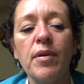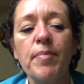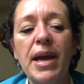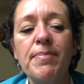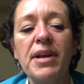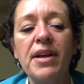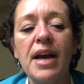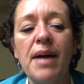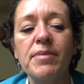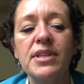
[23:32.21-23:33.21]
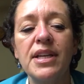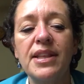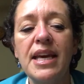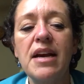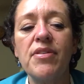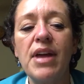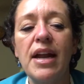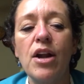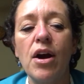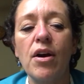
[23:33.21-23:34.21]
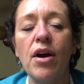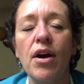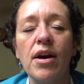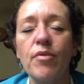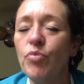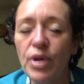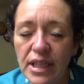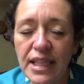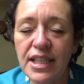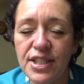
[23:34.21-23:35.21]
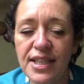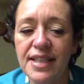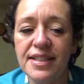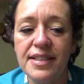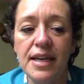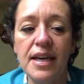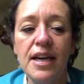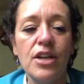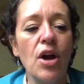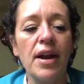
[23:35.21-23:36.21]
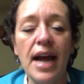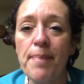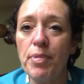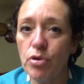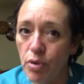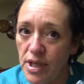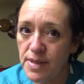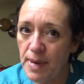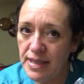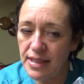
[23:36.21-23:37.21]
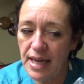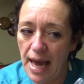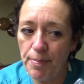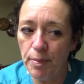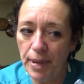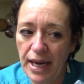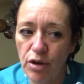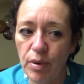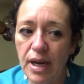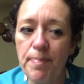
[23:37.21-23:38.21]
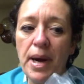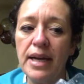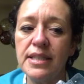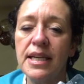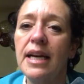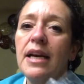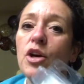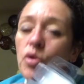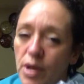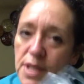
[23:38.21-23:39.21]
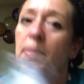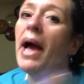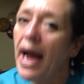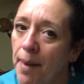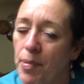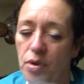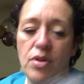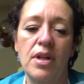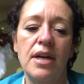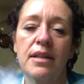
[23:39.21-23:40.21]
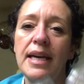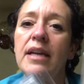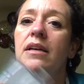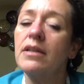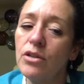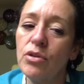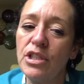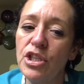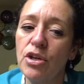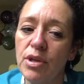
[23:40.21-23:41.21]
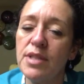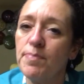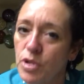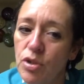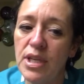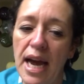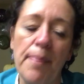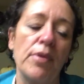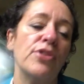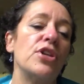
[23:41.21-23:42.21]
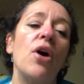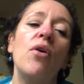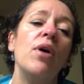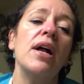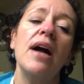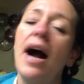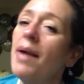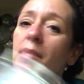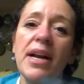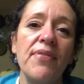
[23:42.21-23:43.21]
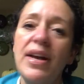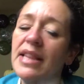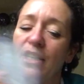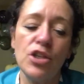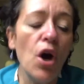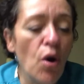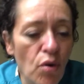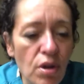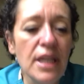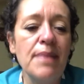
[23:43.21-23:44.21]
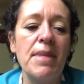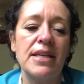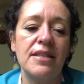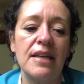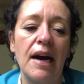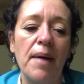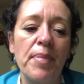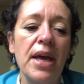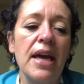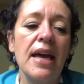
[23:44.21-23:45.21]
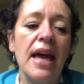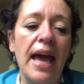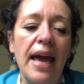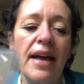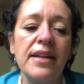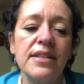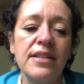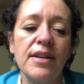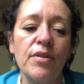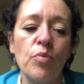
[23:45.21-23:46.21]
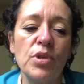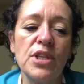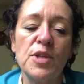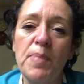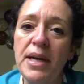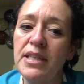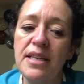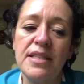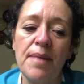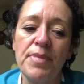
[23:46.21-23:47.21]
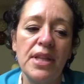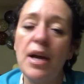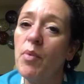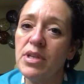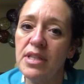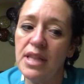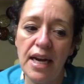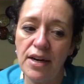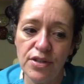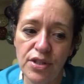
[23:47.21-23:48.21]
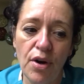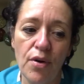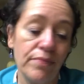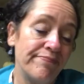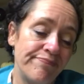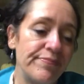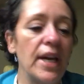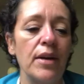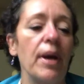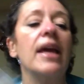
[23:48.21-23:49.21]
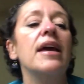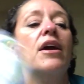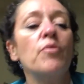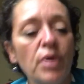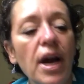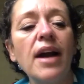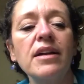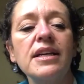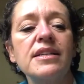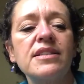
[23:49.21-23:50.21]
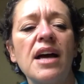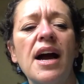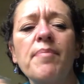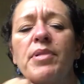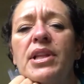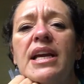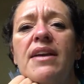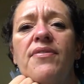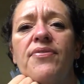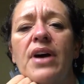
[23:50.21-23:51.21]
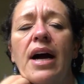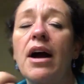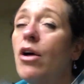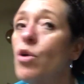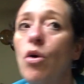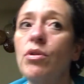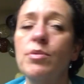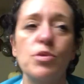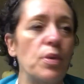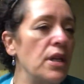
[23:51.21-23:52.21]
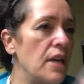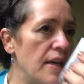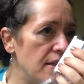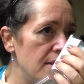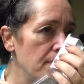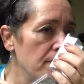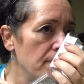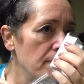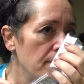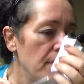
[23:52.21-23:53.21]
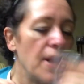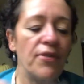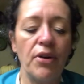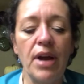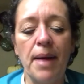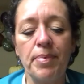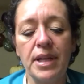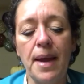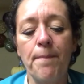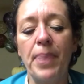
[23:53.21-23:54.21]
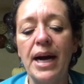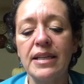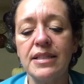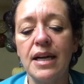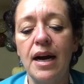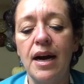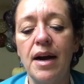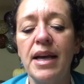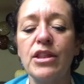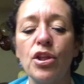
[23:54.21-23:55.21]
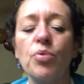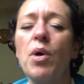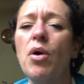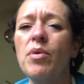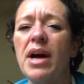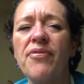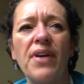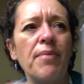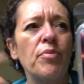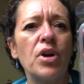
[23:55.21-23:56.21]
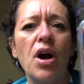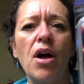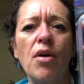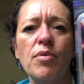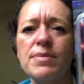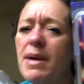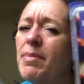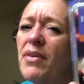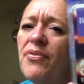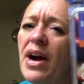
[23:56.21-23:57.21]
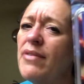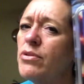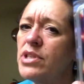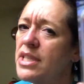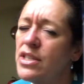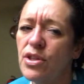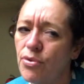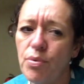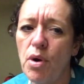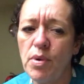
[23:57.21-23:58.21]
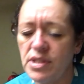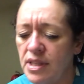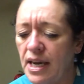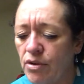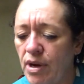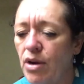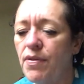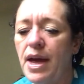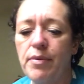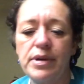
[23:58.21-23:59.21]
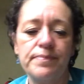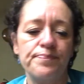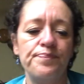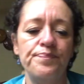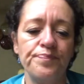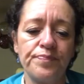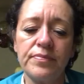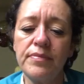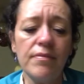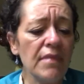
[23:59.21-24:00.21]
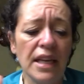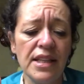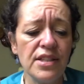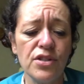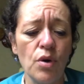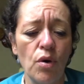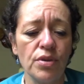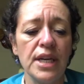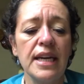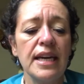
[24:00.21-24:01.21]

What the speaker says: made me come to think that really this is not apple crisp as in apple bakery, but crisp apple, like crunchy, crisp, juicy apple. So I might have had that totally messed up and was expecting something that wasn't there. So anyway, regardless, I believe on cold it was really nice, very appley, but the throw, if I recall, was maybe a 5 or a 6. The throw wasn't that great on that one. This is old.